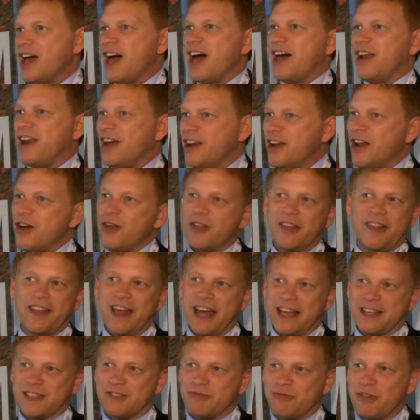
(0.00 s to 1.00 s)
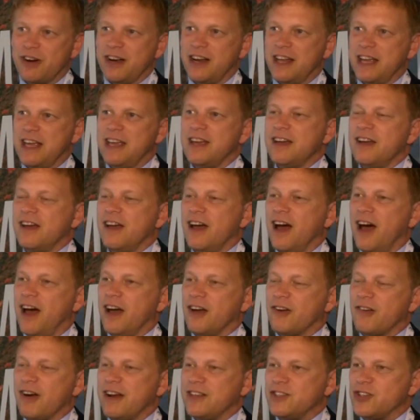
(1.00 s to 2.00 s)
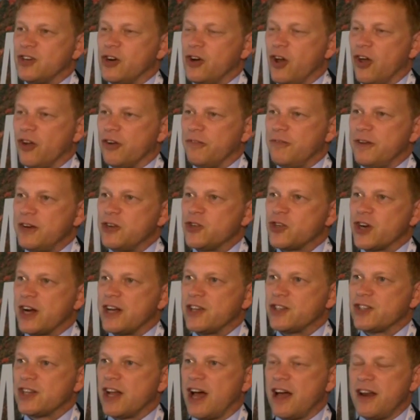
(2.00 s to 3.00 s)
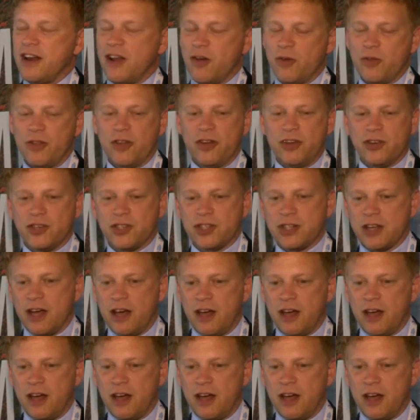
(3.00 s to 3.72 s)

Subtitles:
and I know that that's really created a lot of interest. I know that,